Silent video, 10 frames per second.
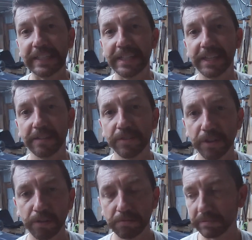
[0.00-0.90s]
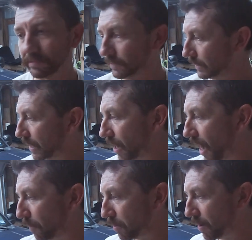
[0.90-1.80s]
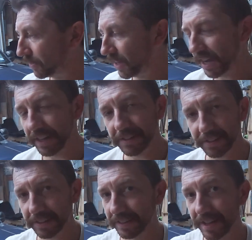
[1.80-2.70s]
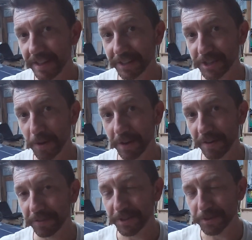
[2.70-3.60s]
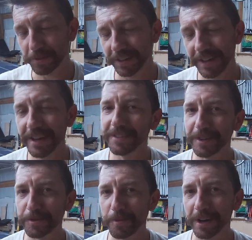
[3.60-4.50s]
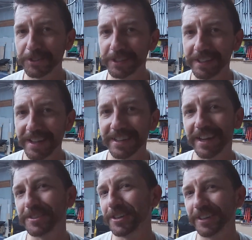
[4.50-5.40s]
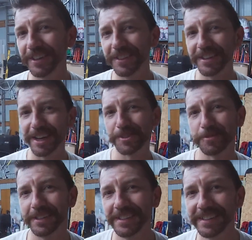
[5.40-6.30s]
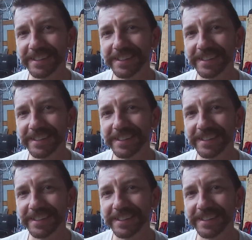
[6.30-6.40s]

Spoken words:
leaking. So happy about that. That's all we got for this one. Thanks for watching. Catch you on the next one.